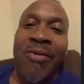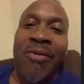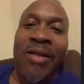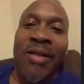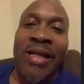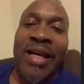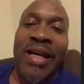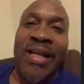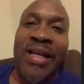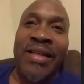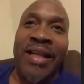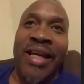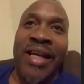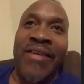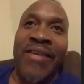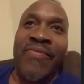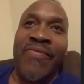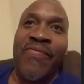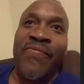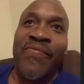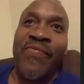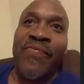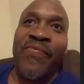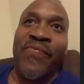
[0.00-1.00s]
I only had like
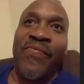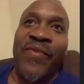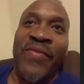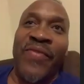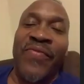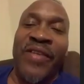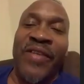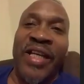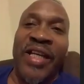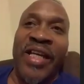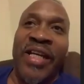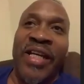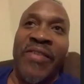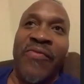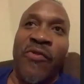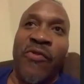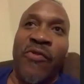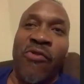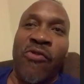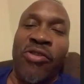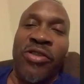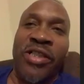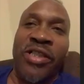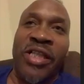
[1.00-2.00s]
15,
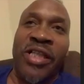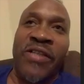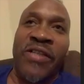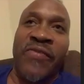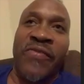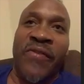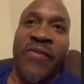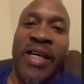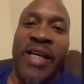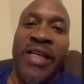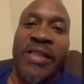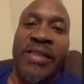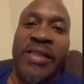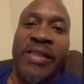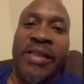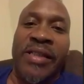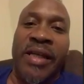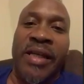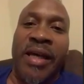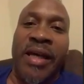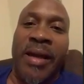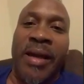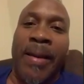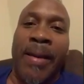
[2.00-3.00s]
14
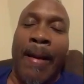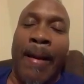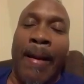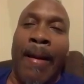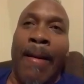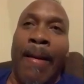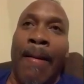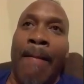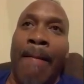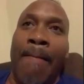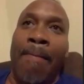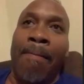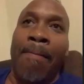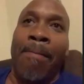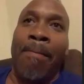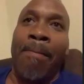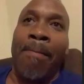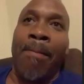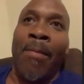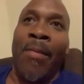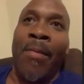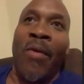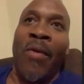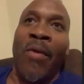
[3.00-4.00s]
fights. When
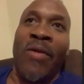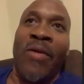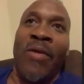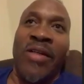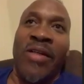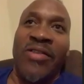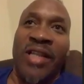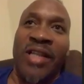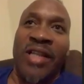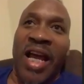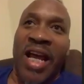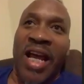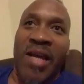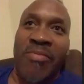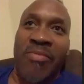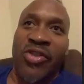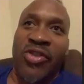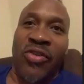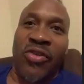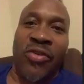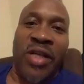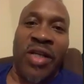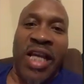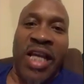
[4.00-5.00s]
I was an
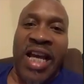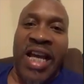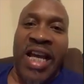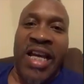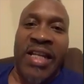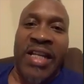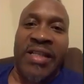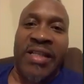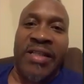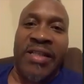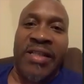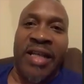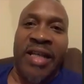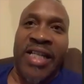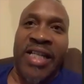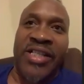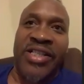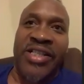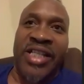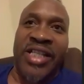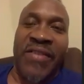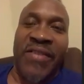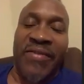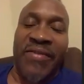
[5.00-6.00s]
amateur, I only had
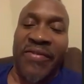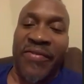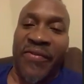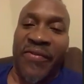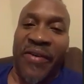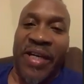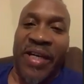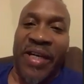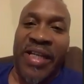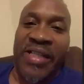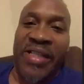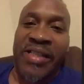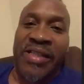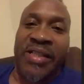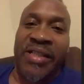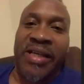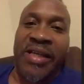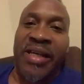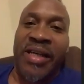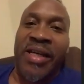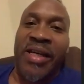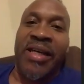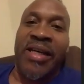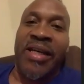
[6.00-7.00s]
like 7 fights.
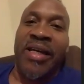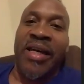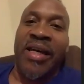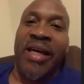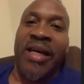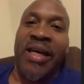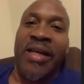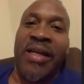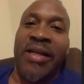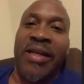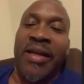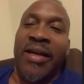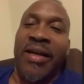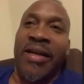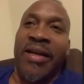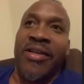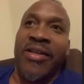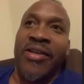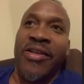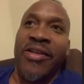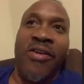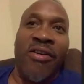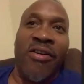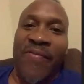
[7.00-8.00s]
And
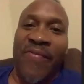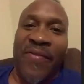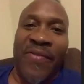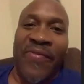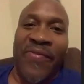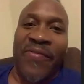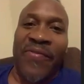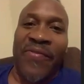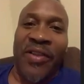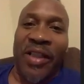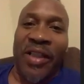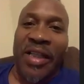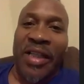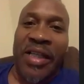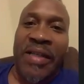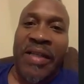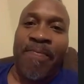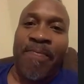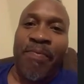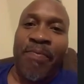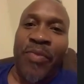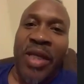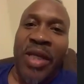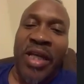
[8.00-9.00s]
I'm from
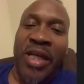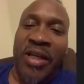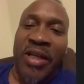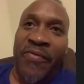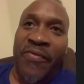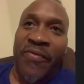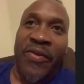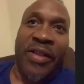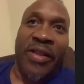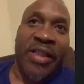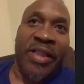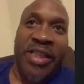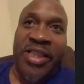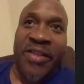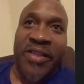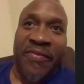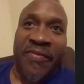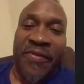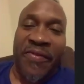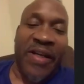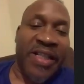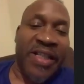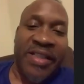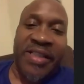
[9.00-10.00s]
Philly, and the Philly is
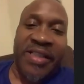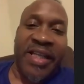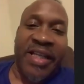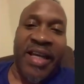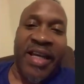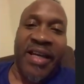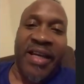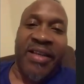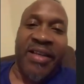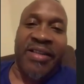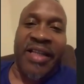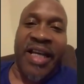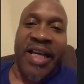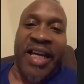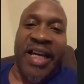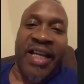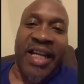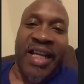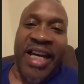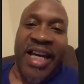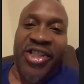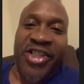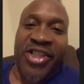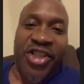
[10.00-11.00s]
a fight town. They got
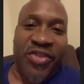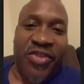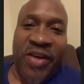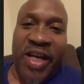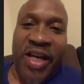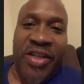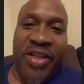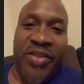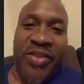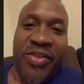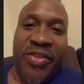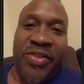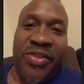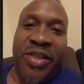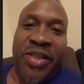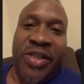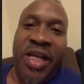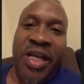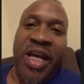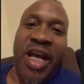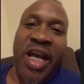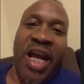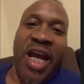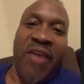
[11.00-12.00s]
a lot of
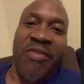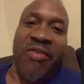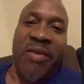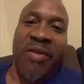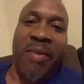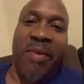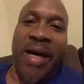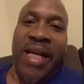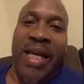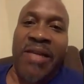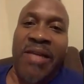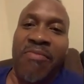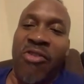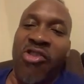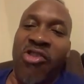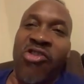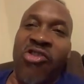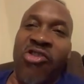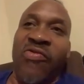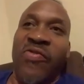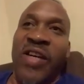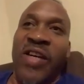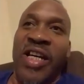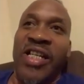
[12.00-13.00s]
trainers, everybody
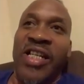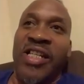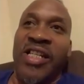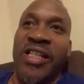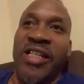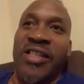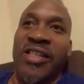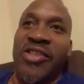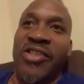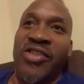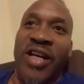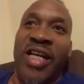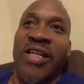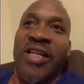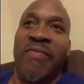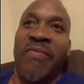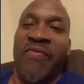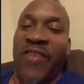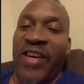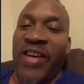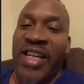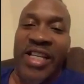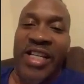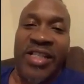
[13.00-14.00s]
motivated, trying
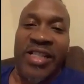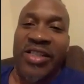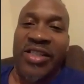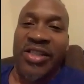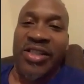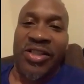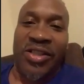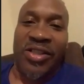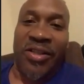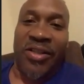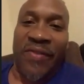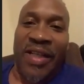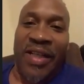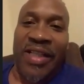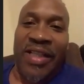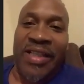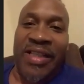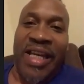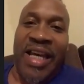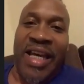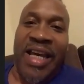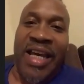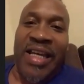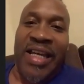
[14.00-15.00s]
to fight and stuff
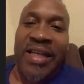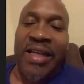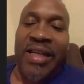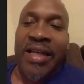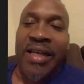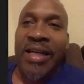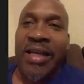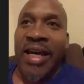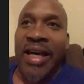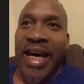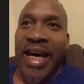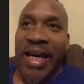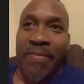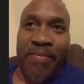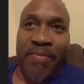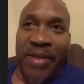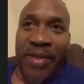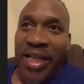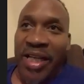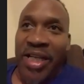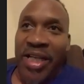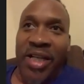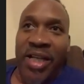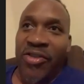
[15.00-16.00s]
like that. I
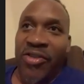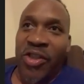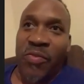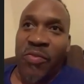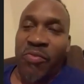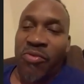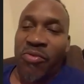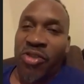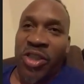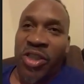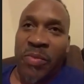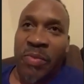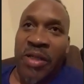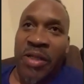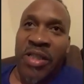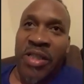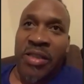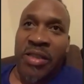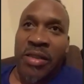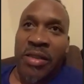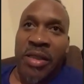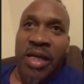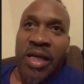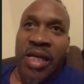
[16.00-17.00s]
played other sports,
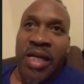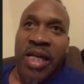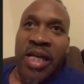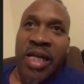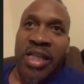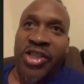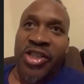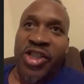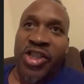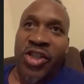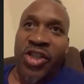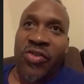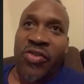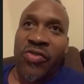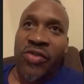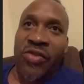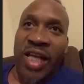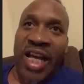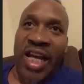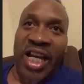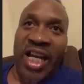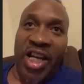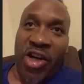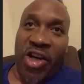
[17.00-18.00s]
I
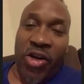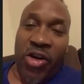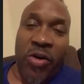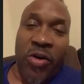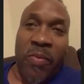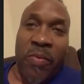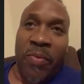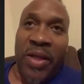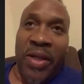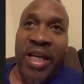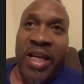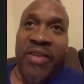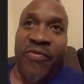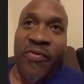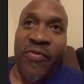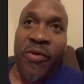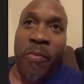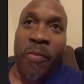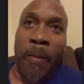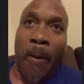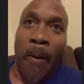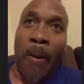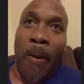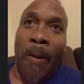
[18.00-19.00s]
got hurt playing
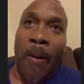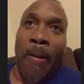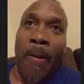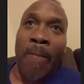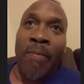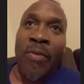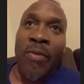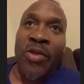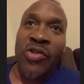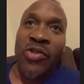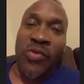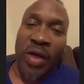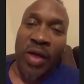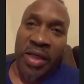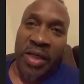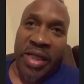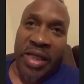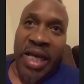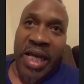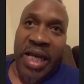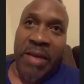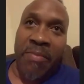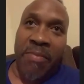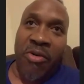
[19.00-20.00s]
football. So I
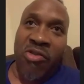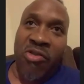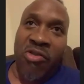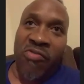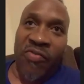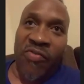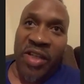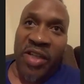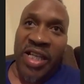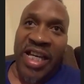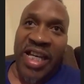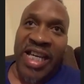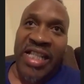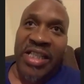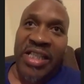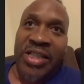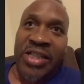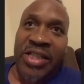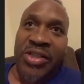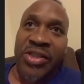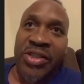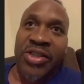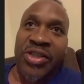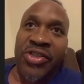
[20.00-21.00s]
came home from
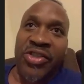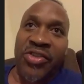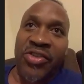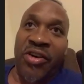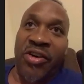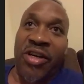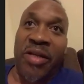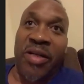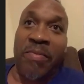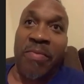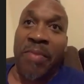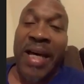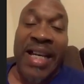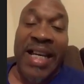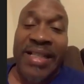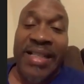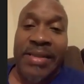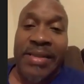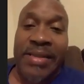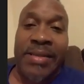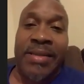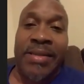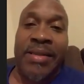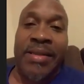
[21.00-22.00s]
college and started
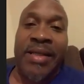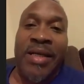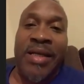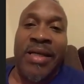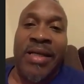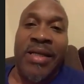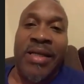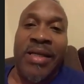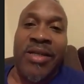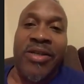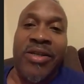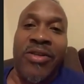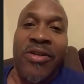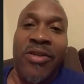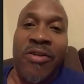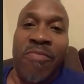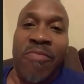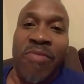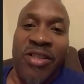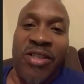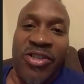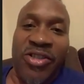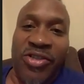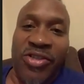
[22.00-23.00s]
boxing.
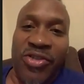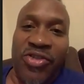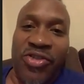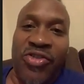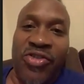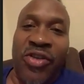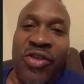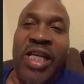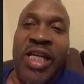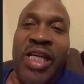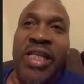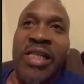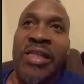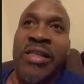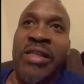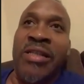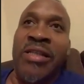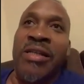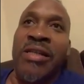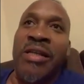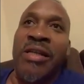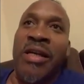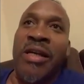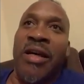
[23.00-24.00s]
Buster
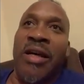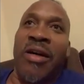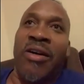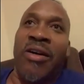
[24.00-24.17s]
Drayton,